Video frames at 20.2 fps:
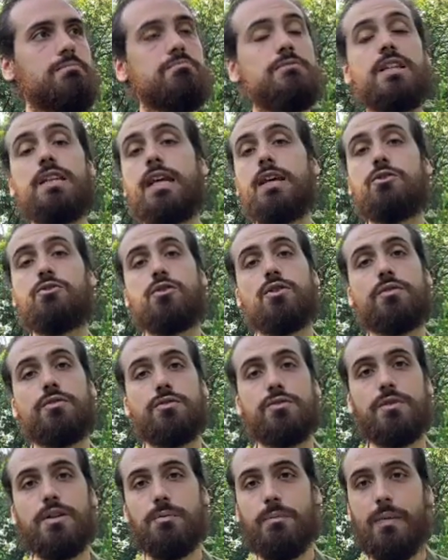the nature of
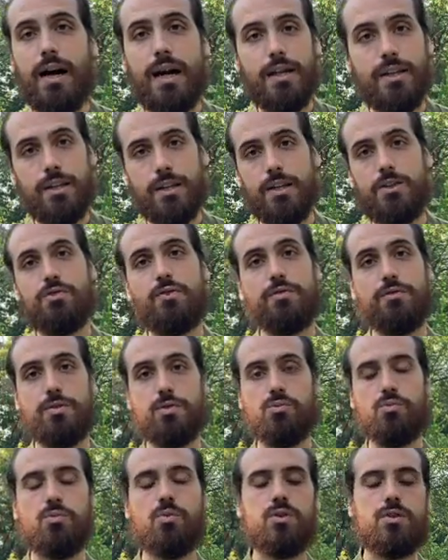the mind, the nature of
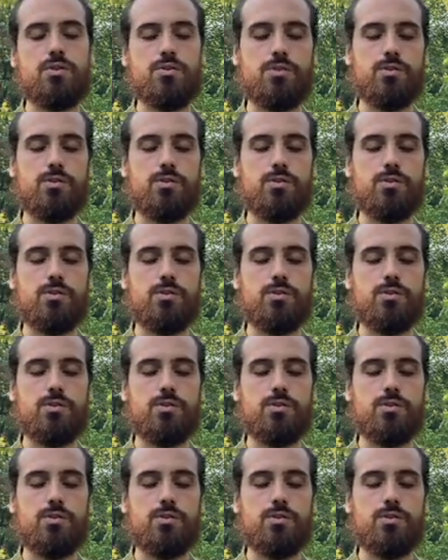this world.